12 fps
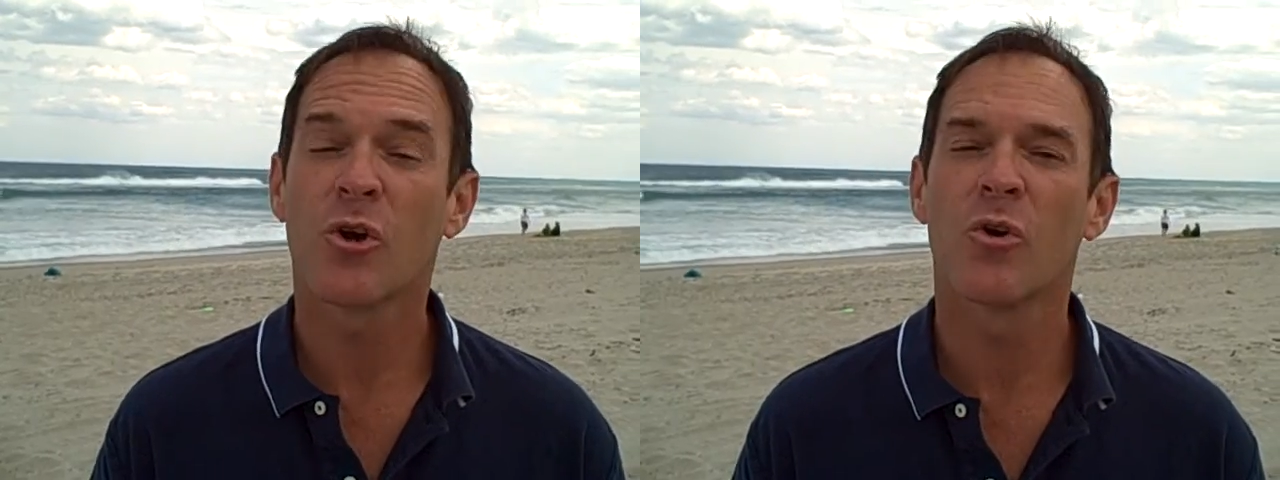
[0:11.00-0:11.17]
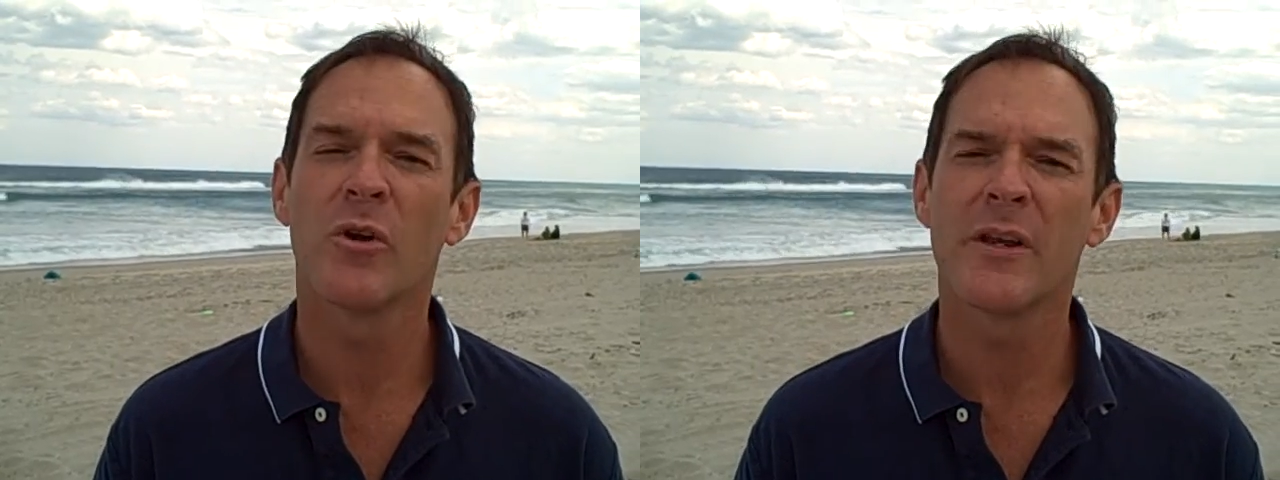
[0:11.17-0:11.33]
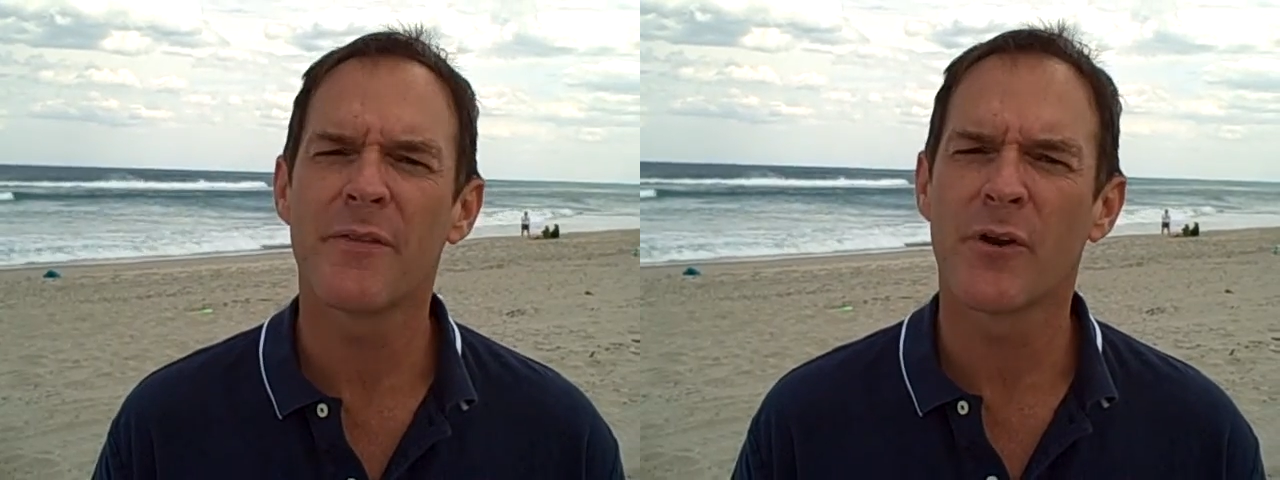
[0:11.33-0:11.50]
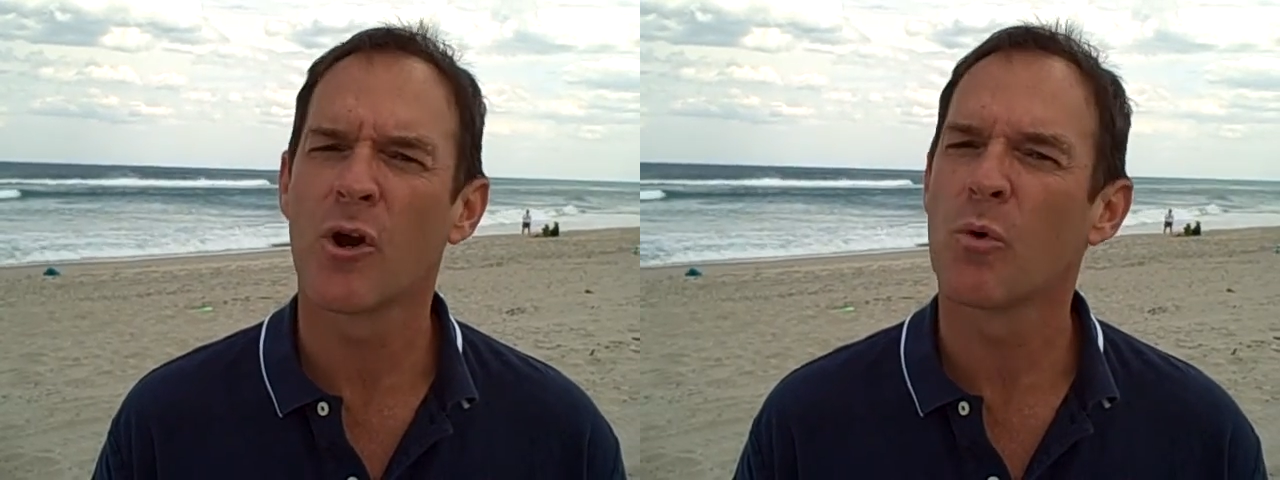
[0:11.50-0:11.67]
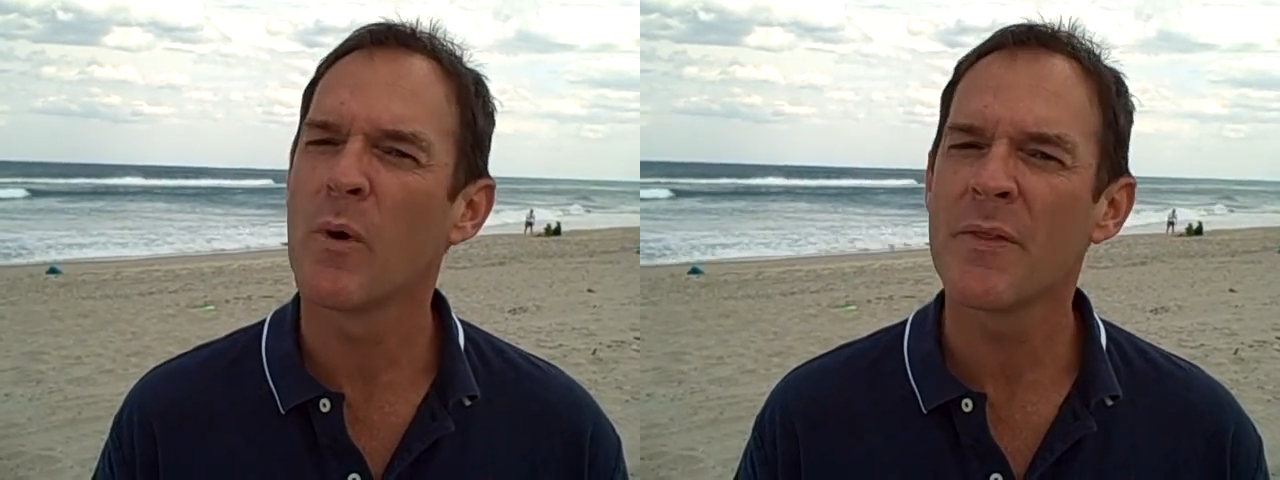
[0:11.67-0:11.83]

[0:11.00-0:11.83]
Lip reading: Currently, there are